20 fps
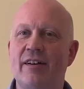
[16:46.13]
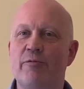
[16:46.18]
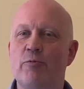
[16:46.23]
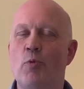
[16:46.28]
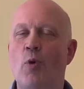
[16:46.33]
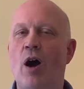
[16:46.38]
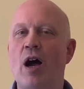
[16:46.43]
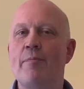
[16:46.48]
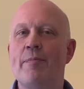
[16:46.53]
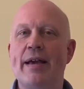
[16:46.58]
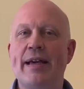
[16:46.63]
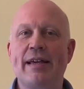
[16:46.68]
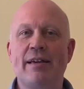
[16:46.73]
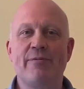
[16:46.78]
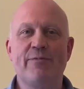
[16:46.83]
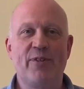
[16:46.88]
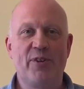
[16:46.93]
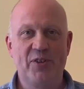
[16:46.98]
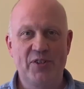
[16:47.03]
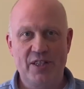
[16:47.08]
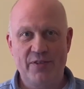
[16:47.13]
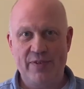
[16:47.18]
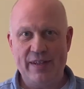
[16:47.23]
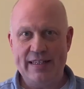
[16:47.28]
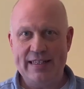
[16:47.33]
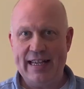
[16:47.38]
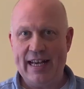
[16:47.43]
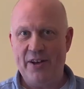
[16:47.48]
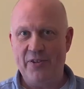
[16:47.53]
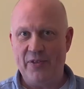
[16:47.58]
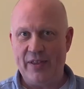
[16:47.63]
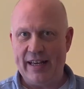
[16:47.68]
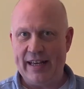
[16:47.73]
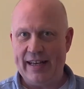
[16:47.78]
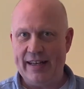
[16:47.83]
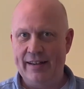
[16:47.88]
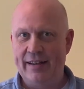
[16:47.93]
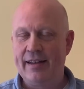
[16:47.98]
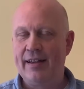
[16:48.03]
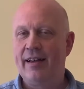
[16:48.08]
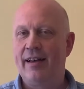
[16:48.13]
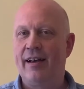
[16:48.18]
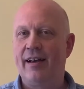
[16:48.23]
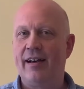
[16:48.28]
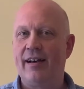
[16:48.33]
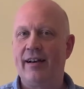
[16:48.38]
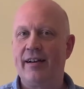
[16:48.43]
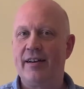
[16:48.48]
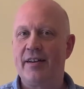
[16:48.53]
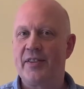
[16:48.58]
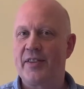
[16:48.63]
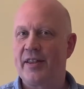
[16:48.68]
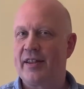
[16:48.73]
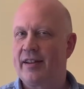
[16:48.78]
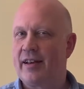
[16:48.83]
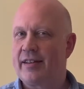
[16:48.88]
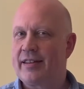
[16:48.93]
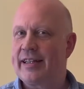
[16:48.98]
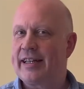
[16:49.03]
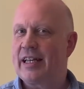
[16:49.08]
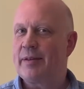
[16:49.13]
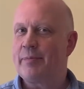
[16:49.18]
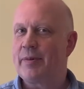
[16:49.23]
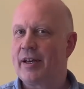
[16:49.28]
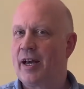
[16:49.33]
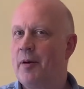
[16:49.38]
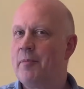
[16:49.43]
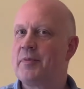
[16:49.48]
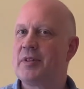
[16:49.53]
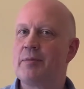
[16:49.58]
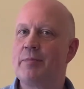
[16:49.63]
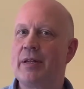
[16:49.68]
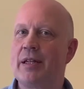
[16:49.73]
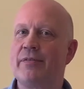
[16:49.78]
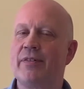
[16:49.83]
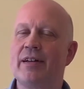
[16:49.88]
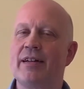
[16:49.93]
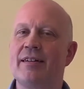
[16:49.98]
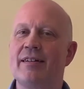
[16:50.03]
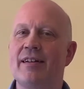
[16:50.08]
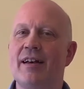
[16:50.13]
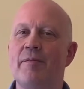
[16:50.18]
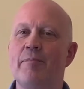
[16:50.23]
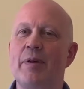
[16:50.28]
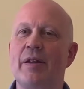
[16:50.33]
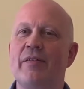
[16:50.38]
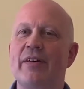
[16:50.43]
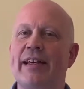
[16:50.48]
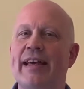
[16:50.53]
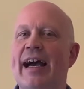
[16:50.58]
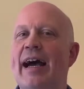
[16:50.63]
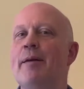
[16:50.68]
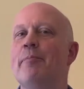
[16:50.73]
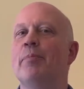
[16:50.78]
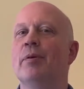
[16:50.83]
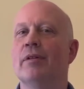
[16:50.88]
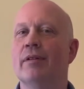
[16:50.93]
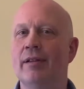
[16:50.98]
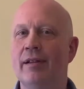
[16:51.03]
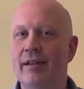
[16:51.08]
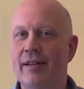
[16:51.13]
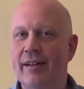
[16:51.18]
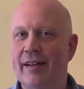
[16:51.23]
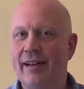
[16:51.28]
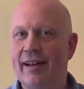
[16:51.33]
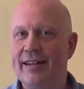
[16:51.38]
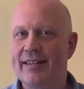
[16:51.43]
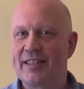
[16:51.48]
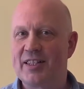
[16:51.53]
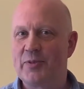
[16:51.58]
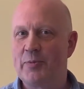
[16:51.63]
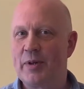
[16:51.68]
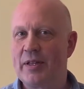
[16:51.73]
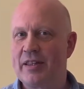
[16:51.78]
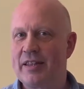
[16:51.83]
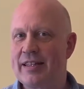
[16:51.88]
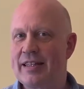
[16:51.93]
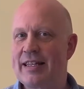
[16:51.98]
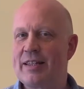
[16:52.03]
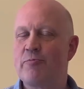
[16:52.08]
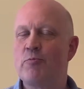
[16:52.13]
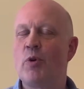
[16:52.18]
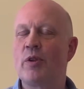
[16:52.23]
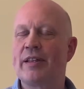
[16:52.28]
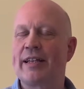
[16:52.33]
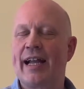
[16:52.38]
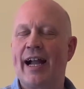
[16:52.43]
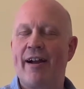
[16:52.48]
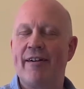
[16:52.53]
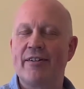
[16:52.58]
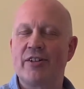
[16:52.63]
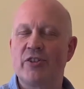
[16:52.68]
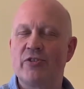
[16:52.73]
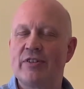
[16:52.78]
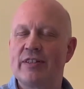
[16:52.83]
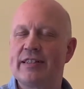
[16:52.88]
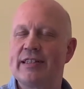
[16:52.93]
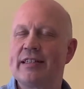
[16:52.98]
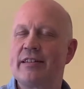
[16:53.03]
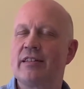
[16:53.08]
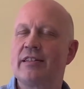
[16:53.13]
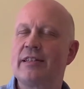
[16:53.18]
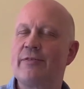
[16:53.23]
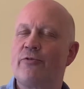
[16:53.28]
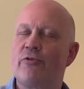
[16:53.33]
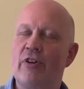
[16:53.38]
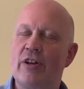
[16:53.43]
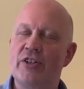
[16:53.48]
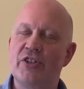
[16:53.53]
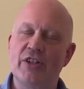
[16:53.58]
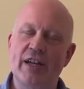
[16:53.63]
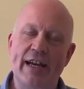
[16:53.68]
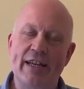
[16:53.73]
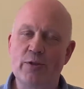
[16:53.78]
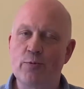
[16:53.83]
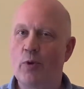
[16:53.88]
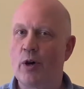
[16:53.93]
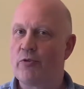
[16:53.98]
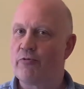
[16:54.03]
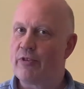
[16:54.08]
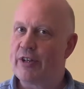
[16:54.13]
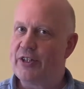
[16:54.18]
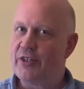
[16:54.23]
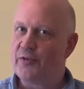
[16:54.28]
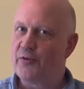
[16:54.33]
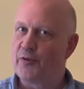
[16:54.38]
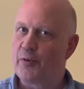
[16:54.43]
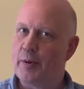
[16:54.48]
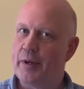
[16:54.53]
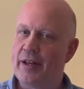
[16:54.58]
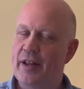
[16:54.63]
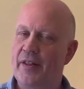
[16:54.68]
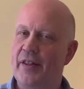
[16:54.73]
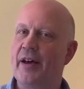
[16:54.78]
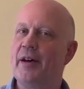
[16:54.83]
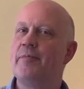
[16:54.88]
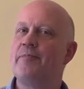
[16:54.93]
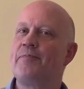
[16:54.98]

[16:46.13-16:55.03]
winemaking philosophies out there that I think it becomes a bit of a gamble as to whether there's one characteristic that differentiates one region from another.